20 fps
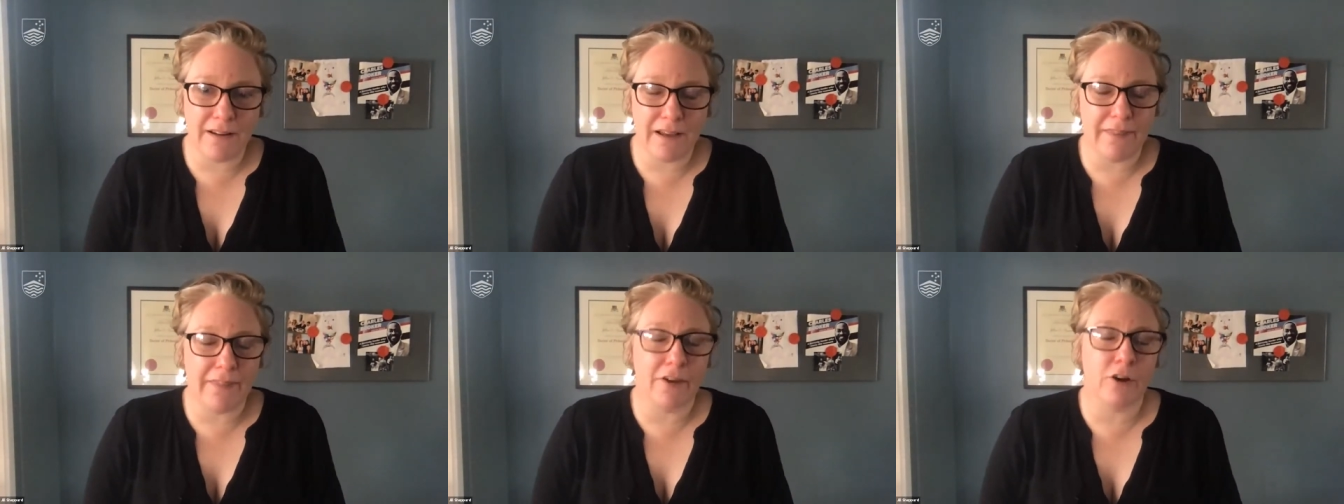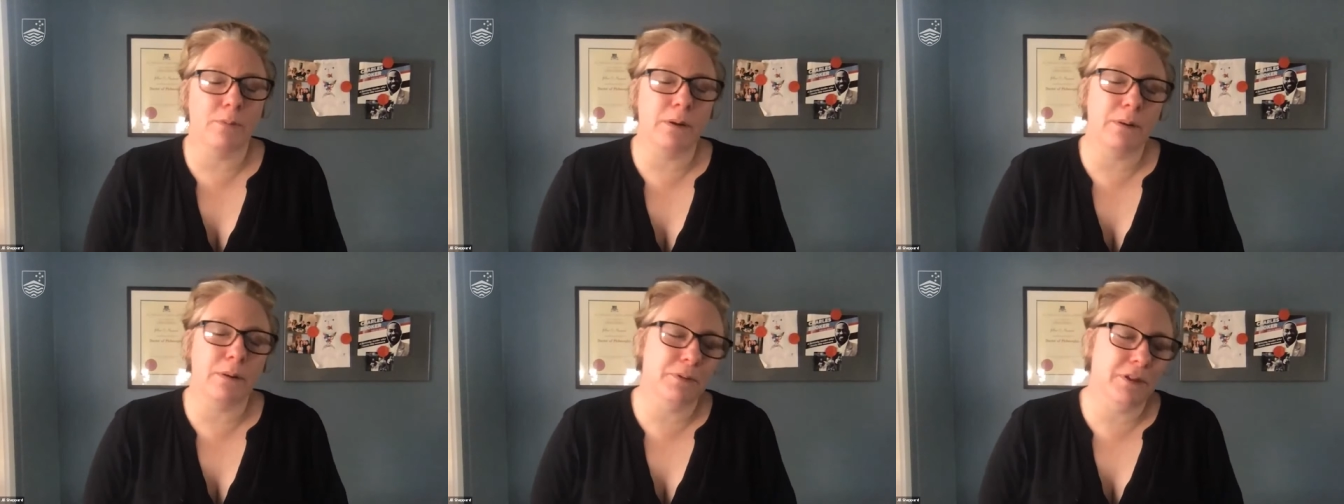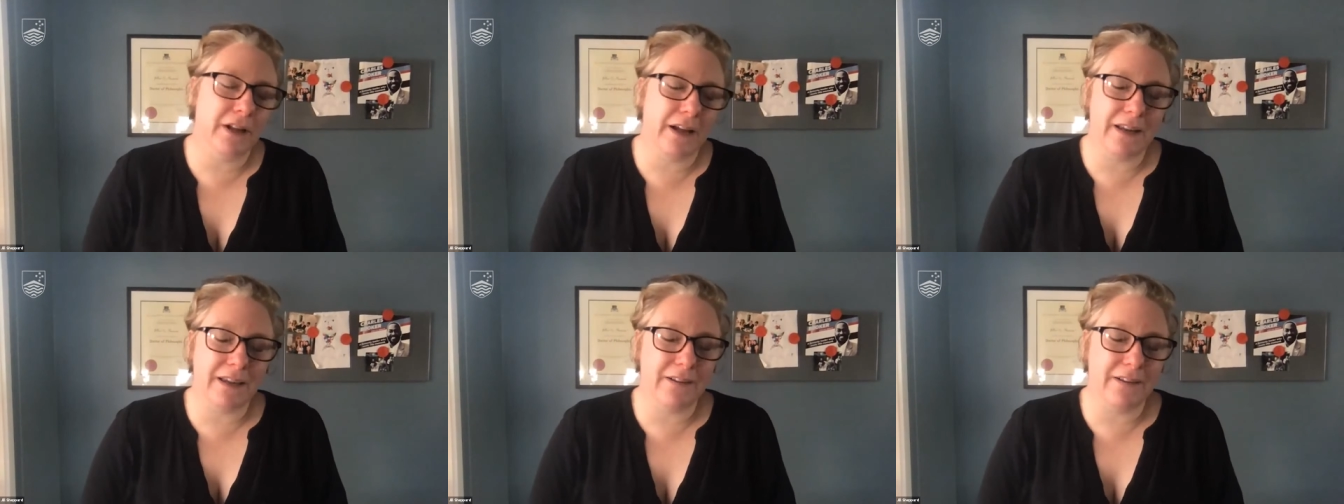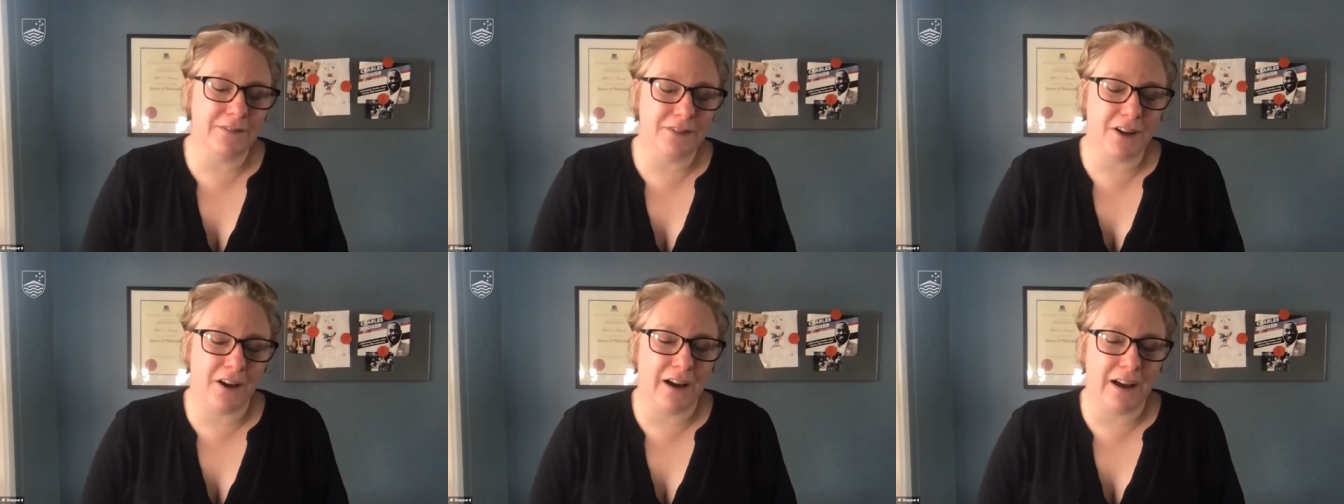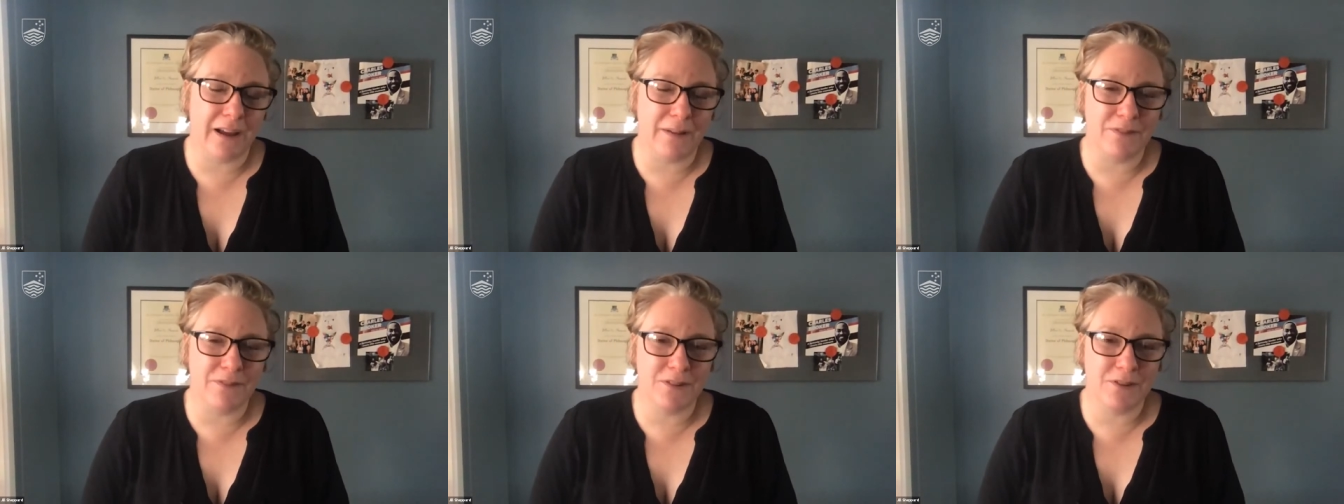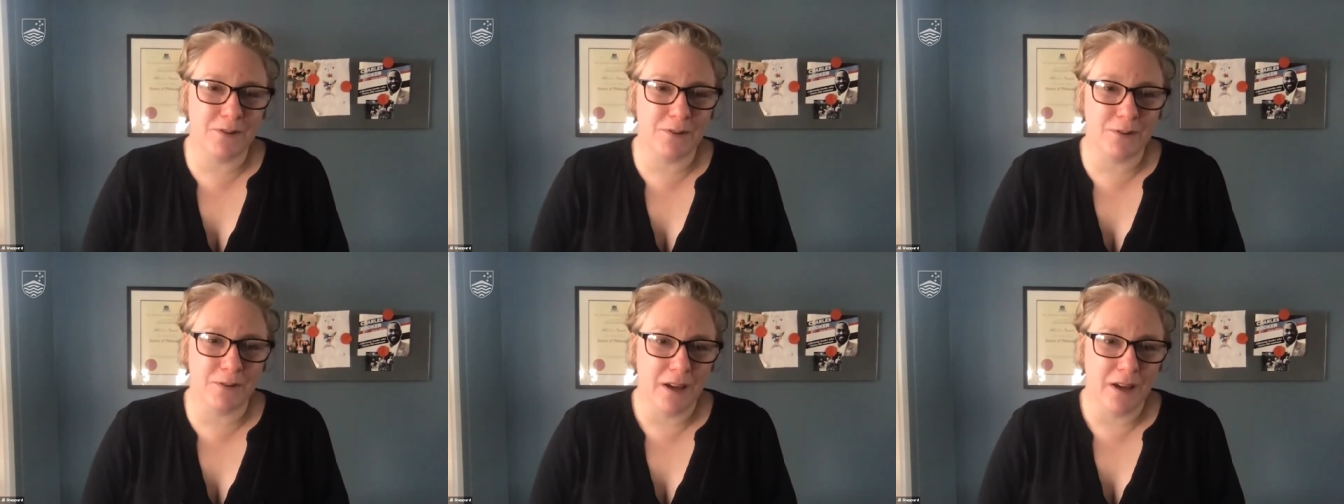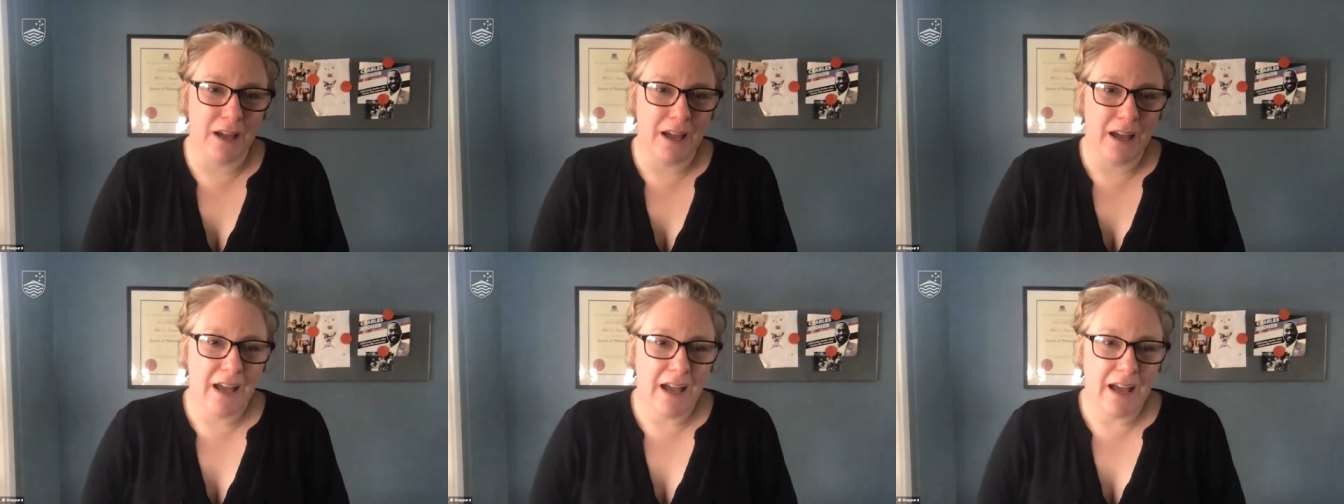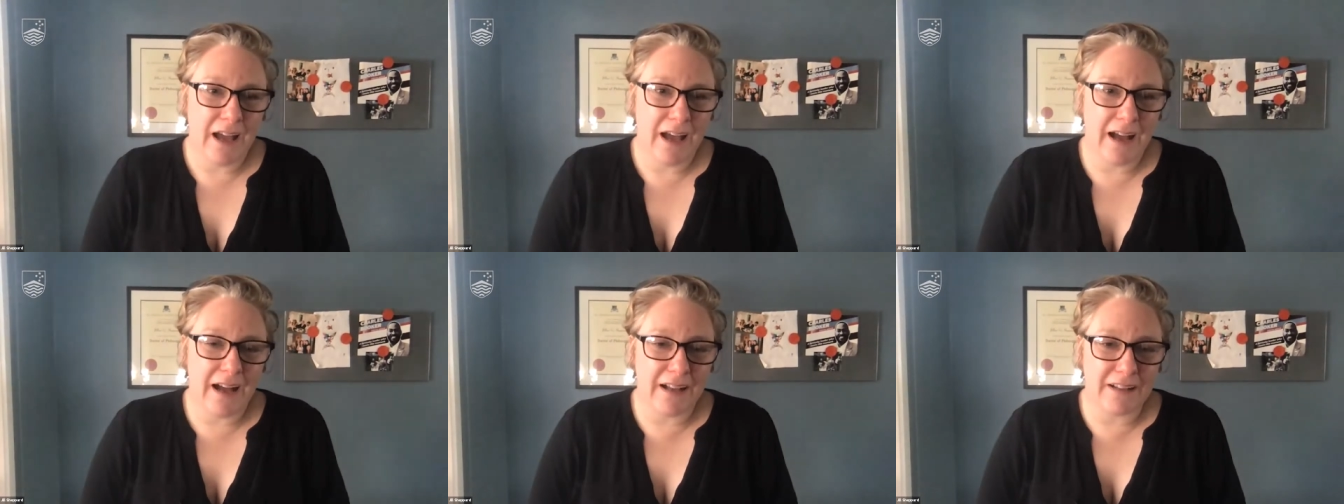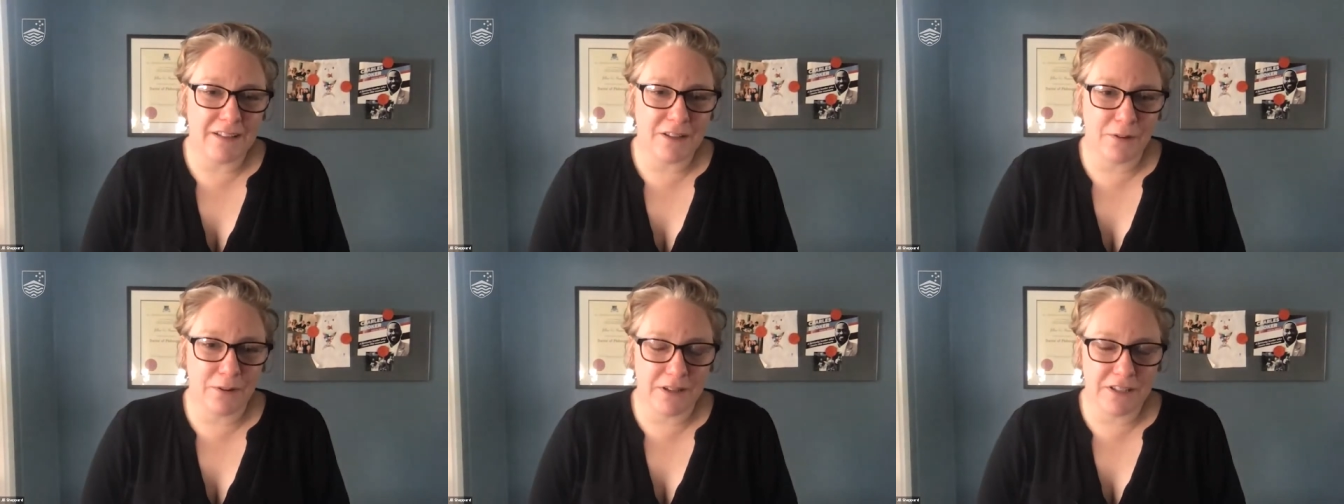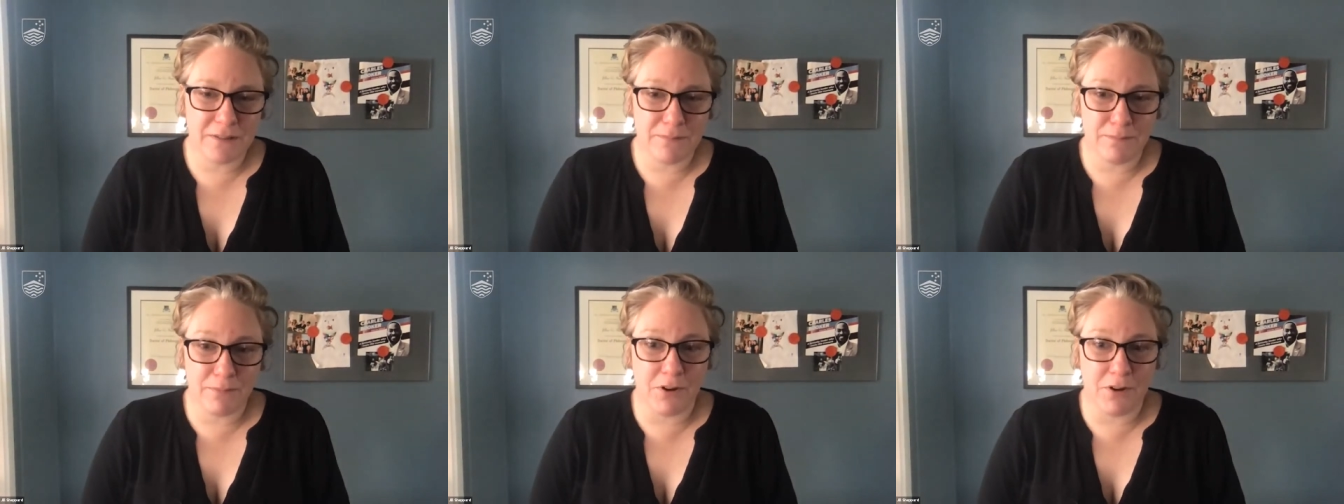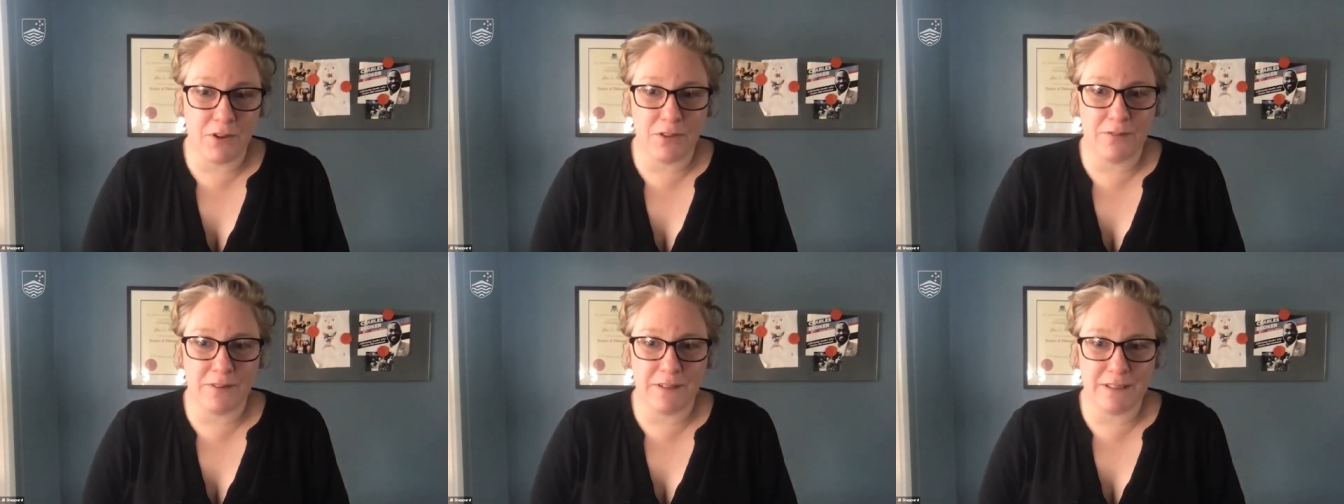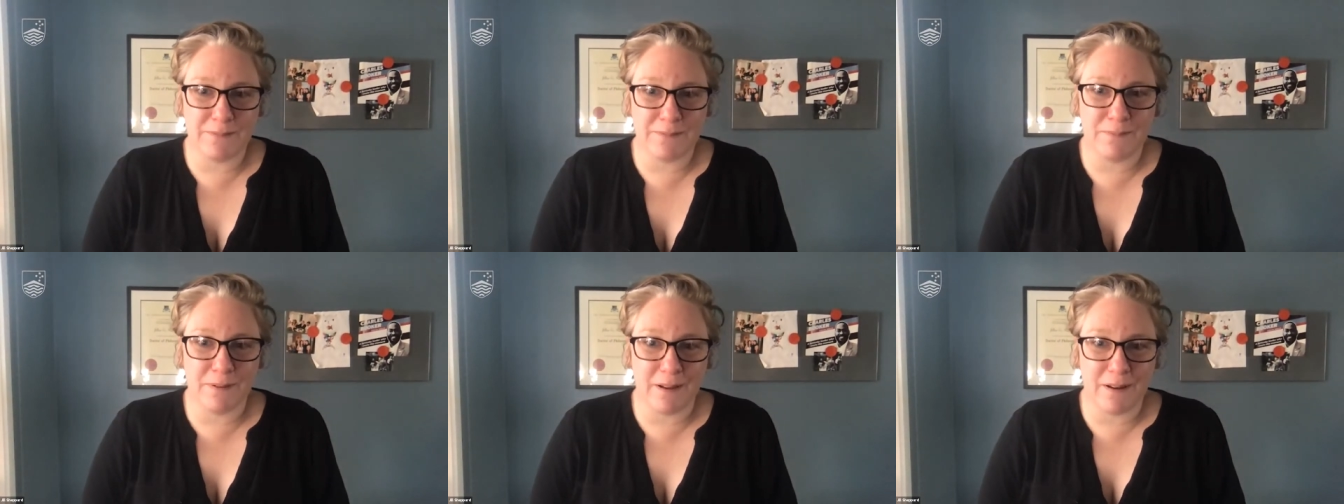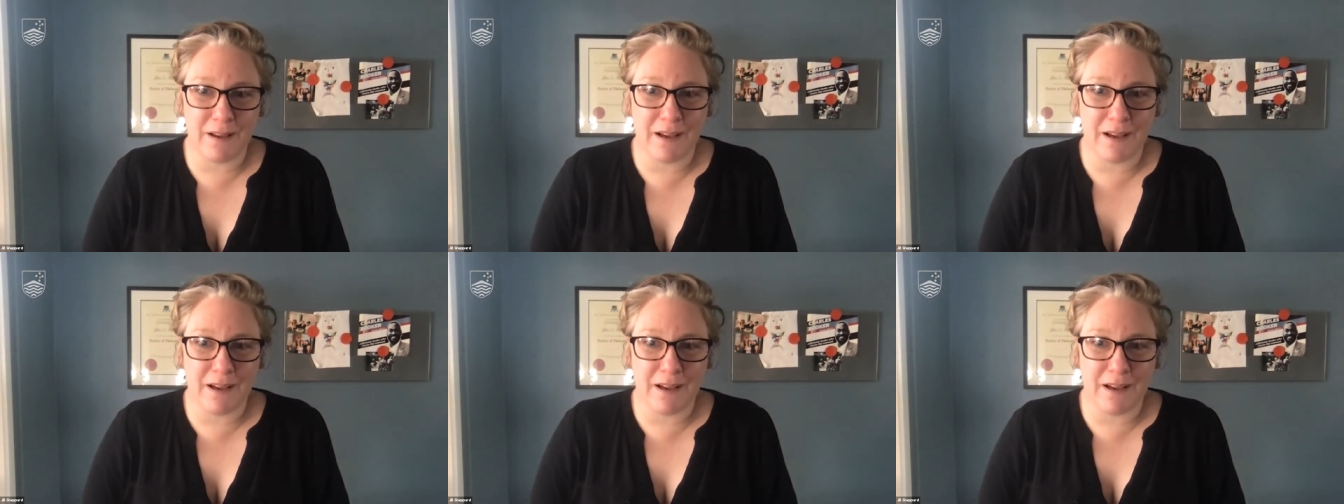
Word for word: and there'll be plenty of time to. Uh, to question both of us, but